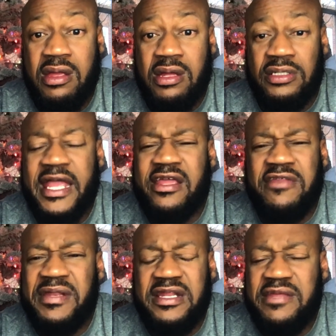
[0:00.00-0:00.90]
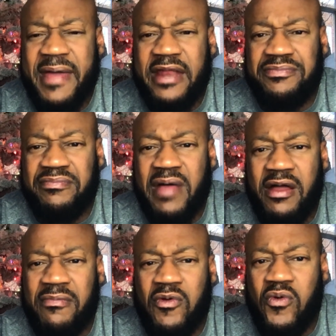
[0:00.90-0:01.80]
That could have been anybody's
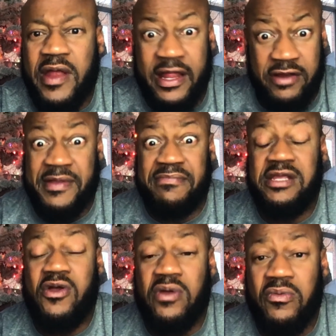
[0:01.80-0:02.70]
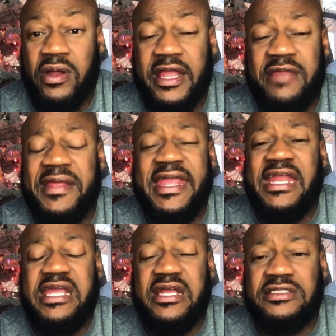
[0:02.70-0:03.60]
mom going. That could have been me going to work. That could have been
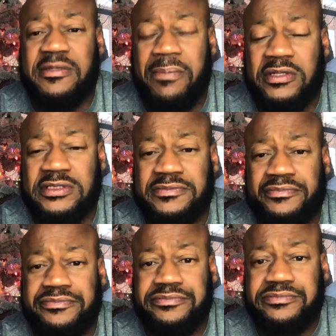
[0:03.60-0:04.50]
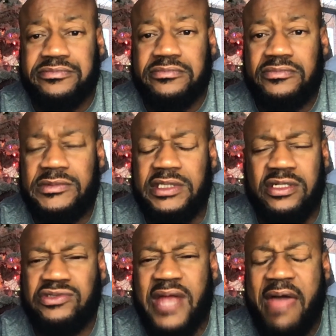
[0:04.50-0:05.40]
any innocent person
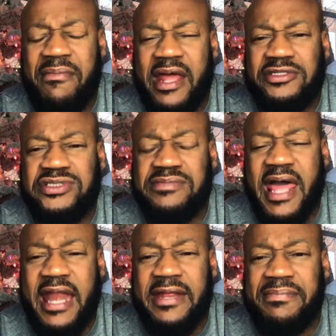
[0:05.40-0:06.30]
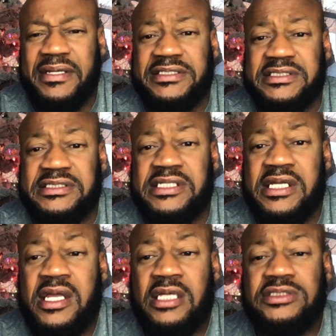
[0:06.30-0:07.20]
driving down the street, minding their business.
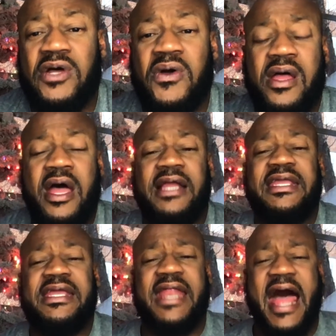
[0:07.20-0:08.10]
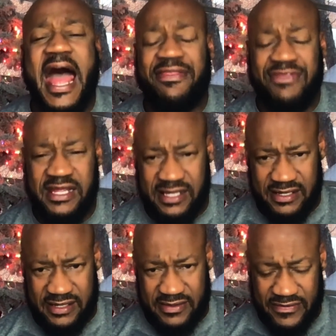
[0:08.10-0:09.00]
So again, I think
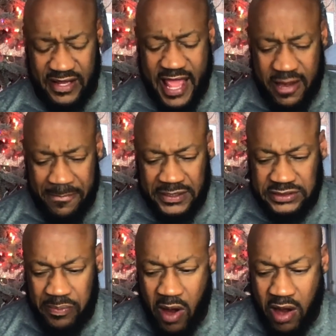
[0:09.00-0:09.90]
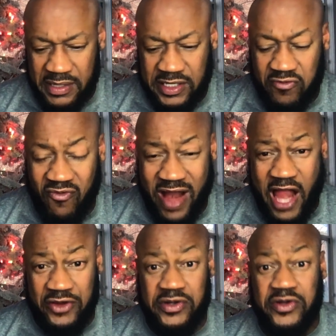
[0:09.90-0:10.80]
the Atlanta Police Department did right.
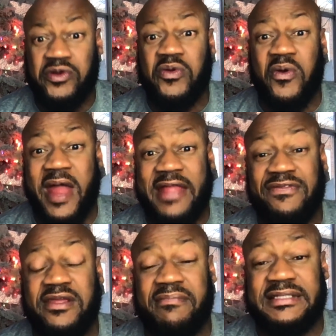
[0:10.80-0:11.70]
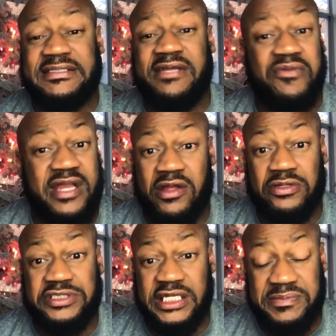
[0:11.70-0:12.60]
They're doing the right thing by saying we're not going
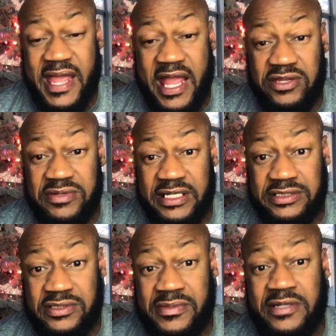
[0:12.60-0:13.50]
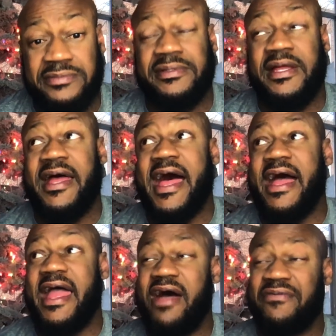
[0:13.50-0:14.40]
to chase behind you niggas no more.
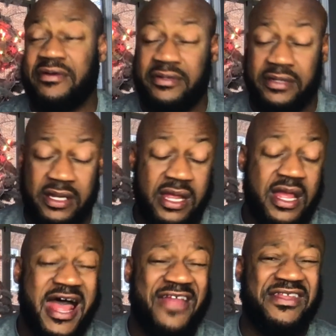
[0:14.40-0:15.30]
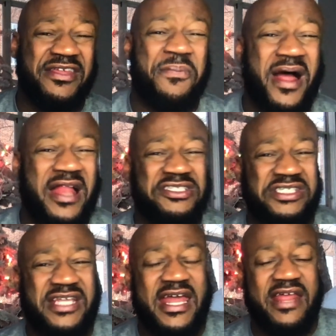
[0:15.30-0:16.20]
However, I think they probably
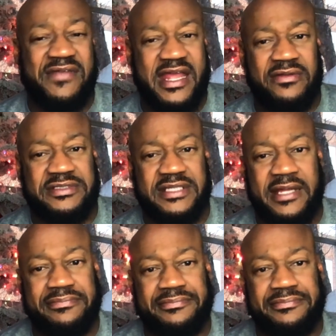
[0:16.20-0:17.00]
should not have announced that.